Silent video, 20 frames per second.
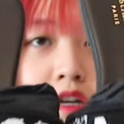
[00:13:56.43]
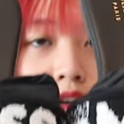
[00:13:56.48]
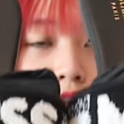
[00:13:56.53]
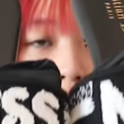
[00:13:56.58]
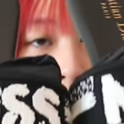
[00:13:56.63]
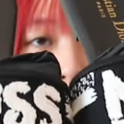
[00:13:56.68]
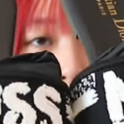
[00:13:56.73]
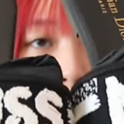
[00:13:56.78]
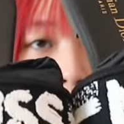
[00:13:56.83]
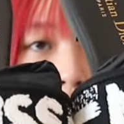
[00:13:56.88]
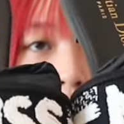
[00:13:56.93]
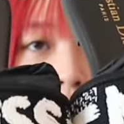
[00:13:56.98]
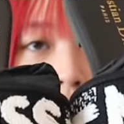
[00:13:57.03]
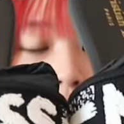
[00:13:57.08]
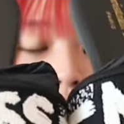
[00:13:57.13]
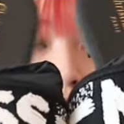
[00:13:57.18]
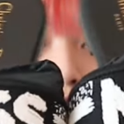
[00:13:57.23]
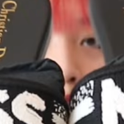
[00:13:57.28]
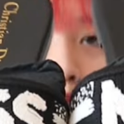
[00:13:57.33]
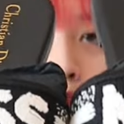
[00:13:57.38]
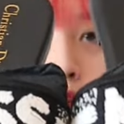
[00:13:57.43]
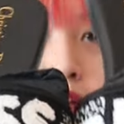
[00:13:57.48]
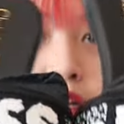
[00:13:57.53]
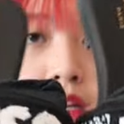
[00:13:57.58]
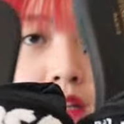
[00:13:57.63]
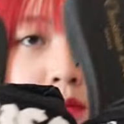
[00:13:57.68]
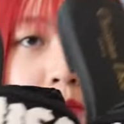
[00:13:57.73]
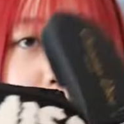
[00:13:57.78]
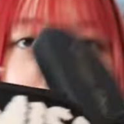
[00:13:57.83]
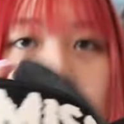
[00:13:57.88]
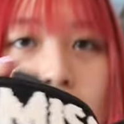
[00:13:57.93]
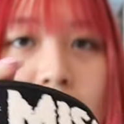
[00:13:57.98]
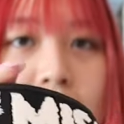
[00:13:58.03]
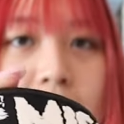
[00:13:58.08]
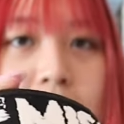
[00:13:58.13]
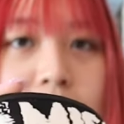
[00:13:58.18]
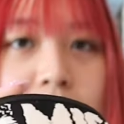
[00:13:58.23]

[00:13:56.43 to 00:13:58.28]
So Miss Dior in black.